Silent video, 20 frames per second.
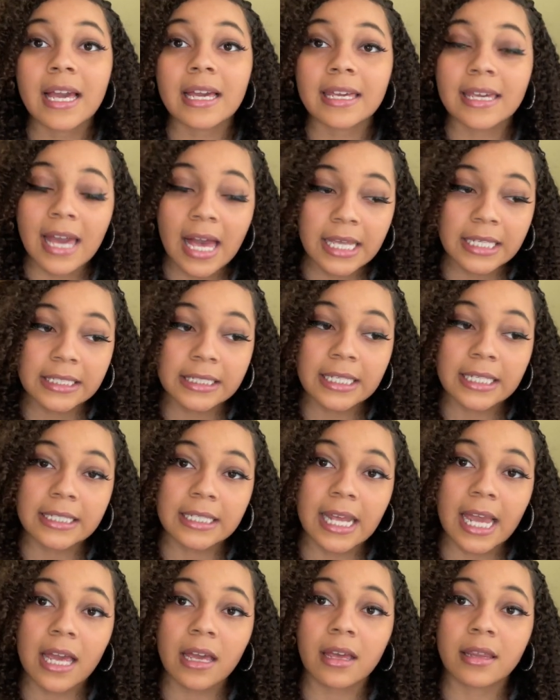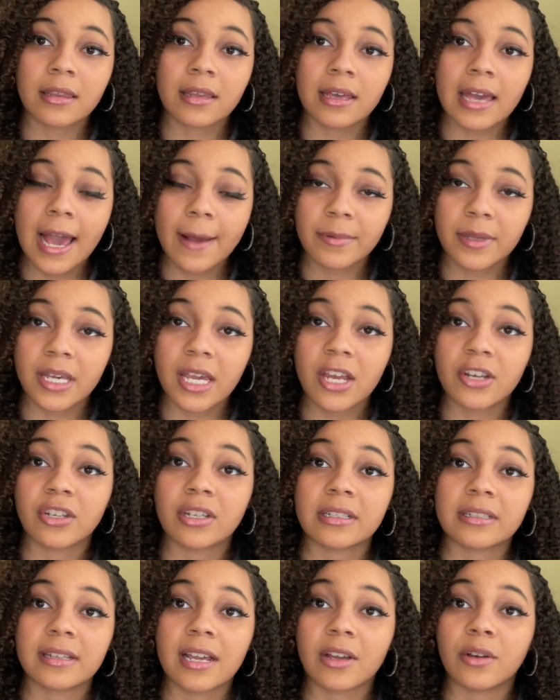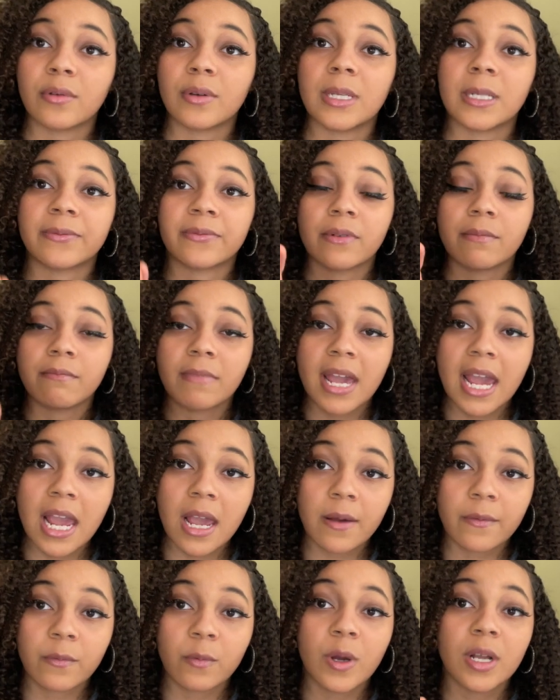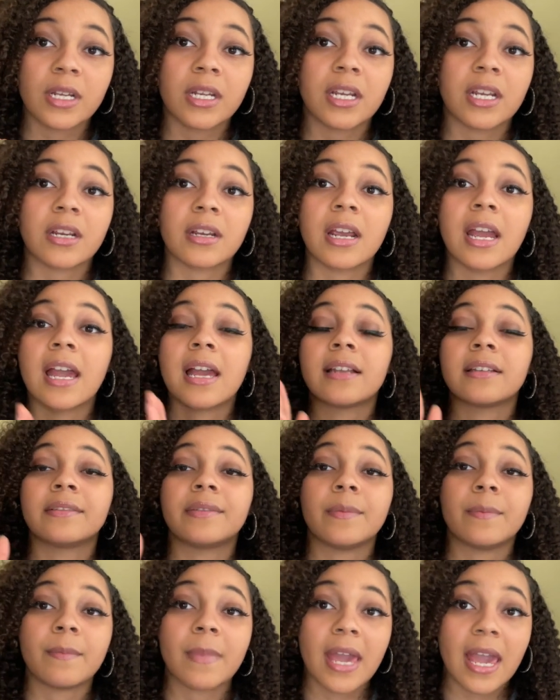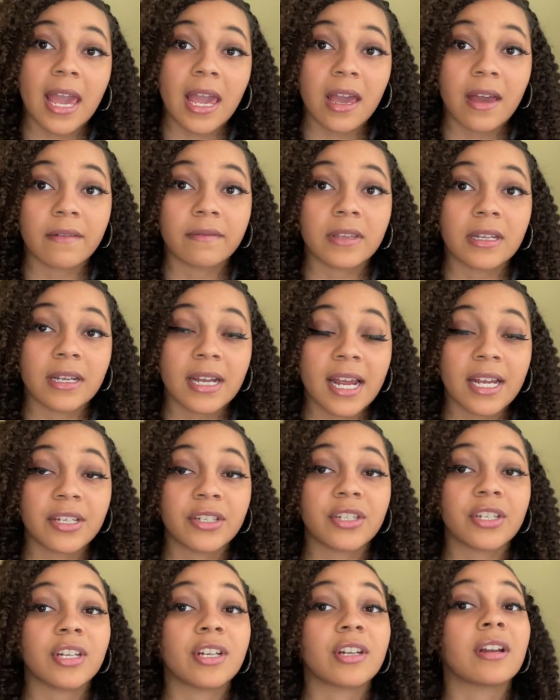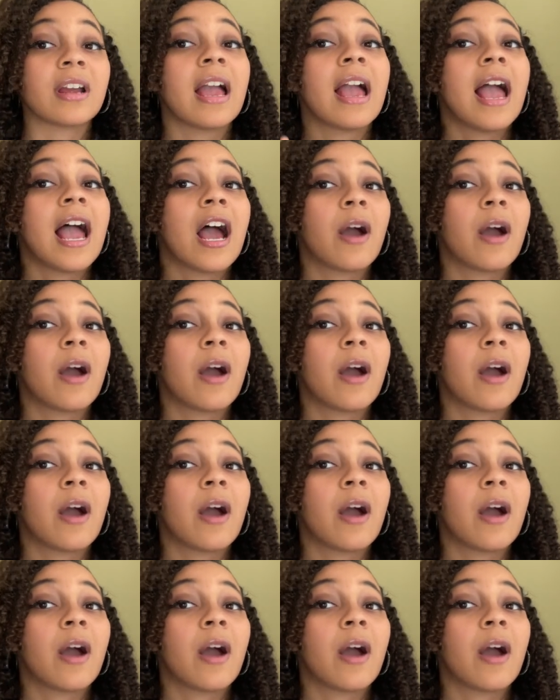Yes, the application cycle is from May of one year to May of the next year.